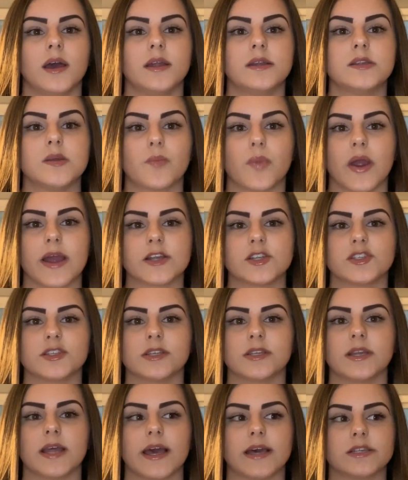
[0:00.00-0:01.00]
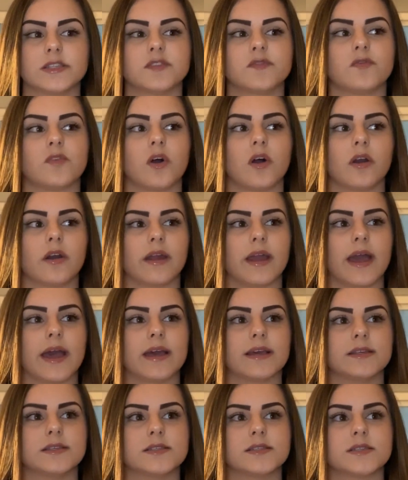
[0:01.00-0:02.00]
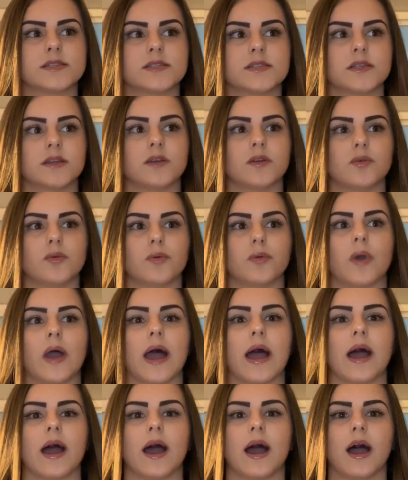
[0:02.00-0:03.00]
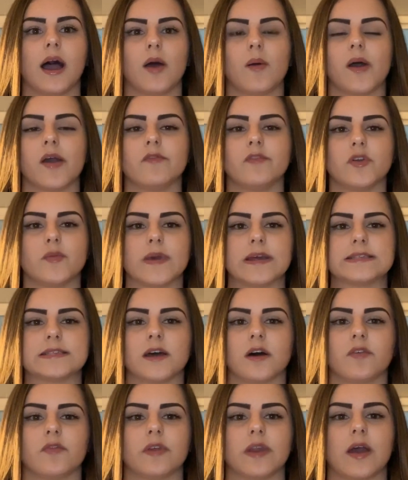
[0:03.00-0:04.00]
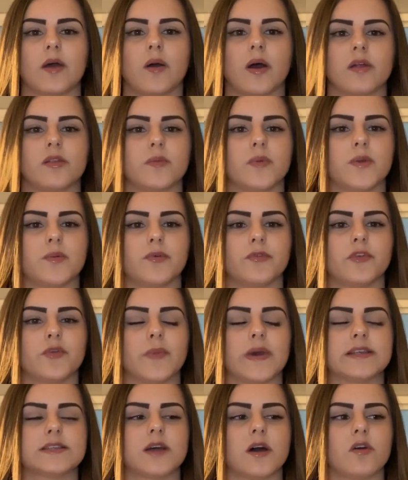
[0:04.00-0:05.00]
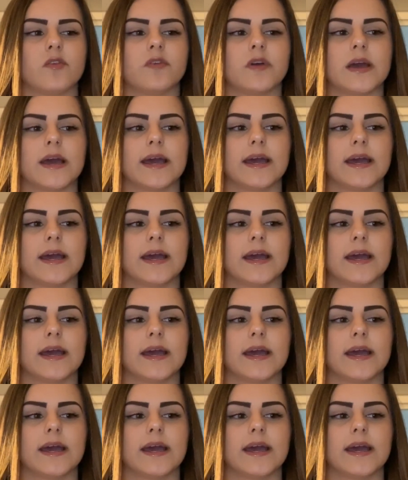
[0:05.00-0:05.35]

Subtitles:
depression as far as how I view myself and how other people view myself.